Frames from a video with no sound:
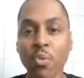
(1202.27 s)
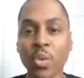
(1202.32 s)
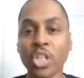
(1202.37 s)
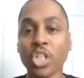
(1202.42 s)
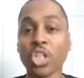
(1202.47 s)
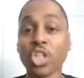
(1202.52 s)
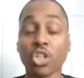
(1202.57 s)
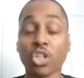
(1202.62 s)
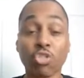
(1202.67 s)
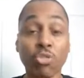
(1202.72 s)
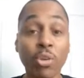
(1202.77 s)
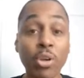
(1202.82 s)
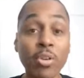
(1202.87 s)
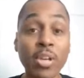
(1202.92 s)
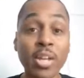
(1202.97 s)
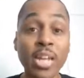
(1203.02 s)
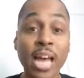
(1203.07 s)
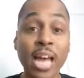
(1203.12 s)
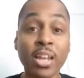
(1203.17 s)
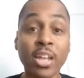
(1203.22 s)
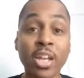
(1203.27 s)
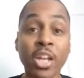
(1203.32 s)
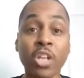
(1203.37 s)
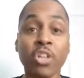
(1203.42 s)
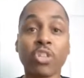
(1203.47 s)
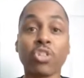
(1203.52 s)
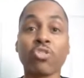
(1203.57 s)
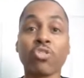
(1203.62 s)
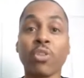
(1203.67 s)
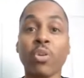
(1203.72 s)
which is a pretty long
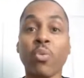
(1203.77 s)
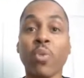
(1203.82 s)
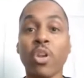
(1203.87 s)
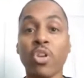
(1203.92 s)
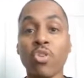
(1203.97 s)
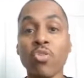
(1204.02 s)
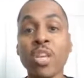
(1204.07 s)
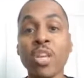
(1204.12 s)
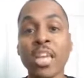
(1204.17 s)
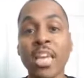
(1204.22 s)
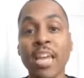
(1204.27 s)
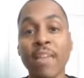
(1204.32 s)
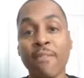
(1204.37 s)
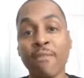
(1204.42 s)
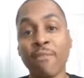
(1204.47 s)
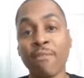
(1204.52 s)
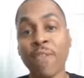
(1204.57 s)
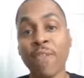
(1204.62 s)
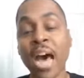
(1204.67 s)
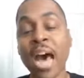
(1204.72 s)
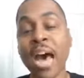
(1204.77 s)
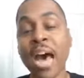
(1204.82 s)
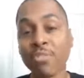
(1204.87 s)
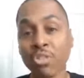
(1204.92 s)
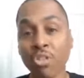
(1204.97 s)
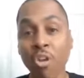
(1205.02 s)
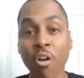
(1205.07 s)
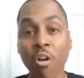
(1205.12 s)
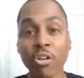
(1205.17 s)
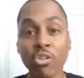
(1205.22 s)
interview where you can get
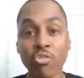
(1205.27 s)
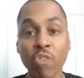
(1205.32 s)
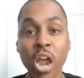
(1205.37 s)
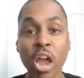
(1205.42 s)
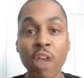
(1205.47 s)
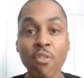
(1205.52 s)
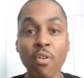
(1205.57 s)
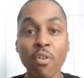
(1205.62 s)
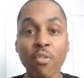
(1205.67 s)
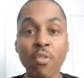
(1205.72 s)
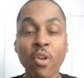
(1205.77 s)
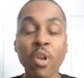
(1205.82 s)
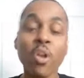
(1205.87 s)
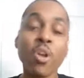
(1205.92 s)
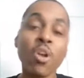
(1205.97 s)
5-star travel